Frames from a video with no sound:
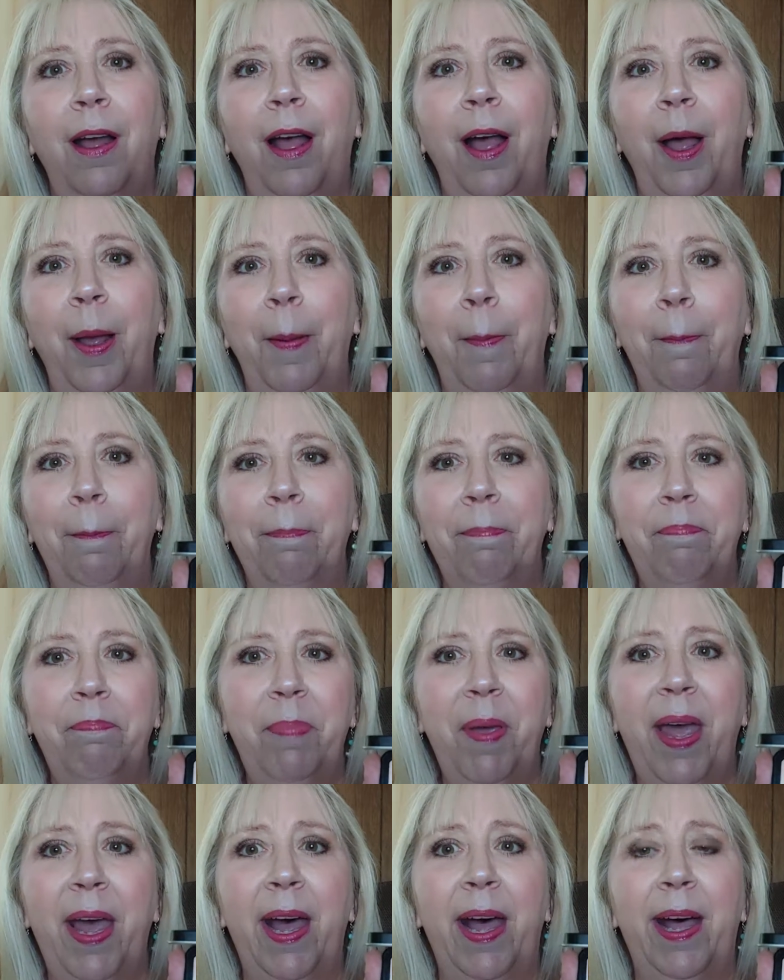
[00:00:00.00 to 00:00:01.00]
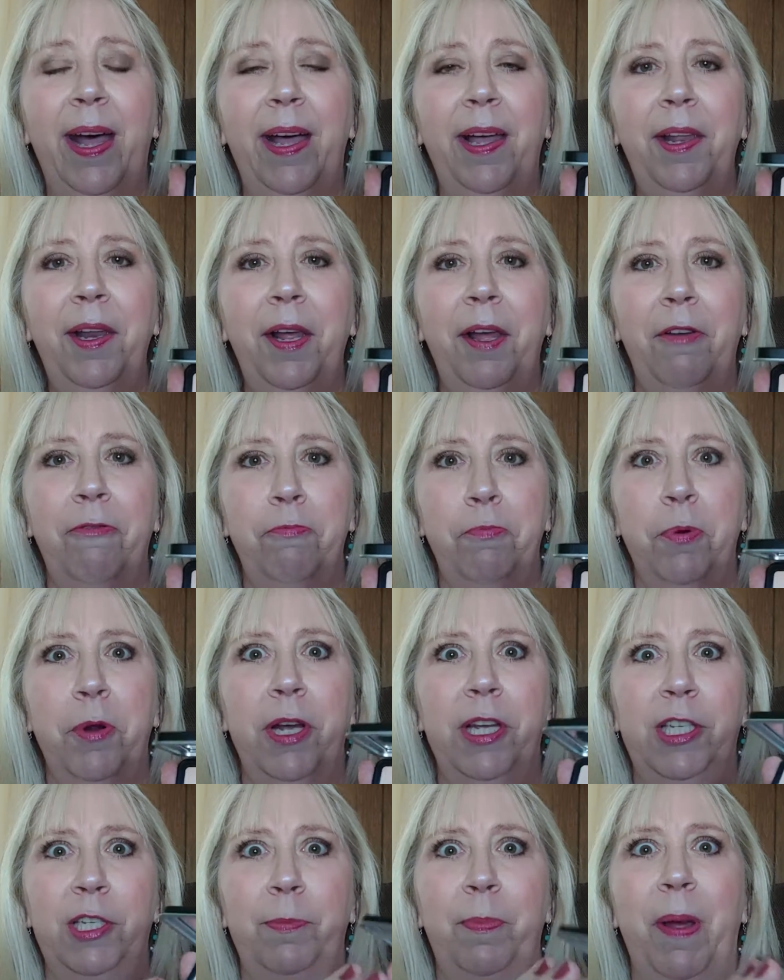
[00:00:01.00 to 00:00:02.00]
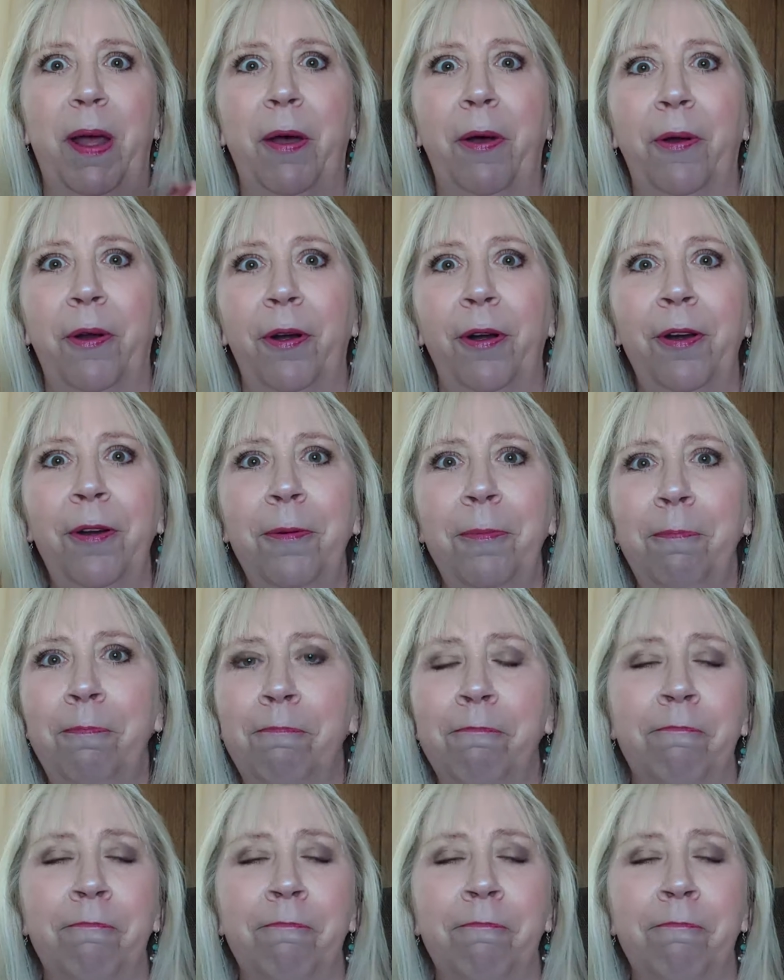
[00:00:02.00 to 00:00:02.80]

pad of pressed powder.